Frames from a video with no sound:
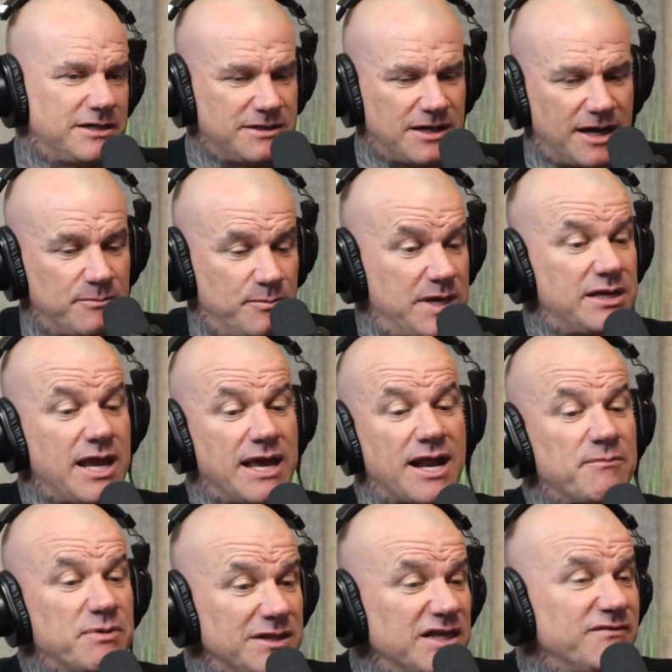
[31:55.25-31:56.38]
not. But
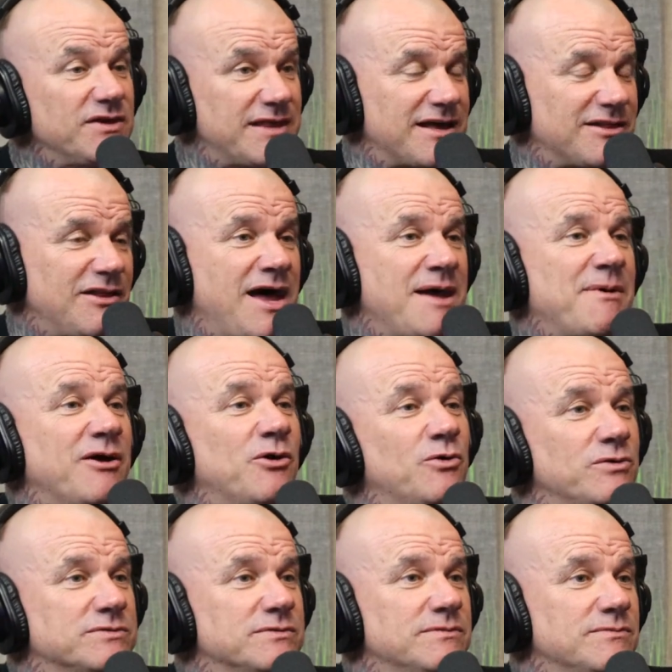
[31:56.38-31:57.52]
I've been living that lie my
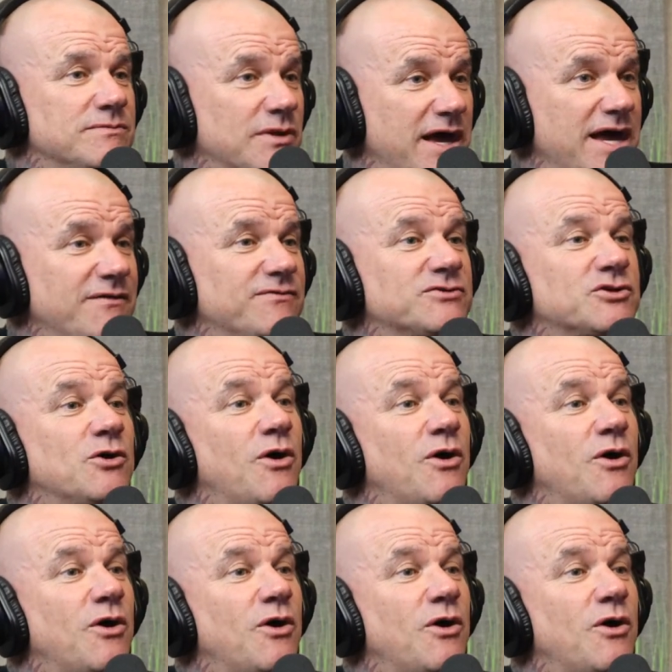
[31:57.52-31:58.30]
whole life. You so feel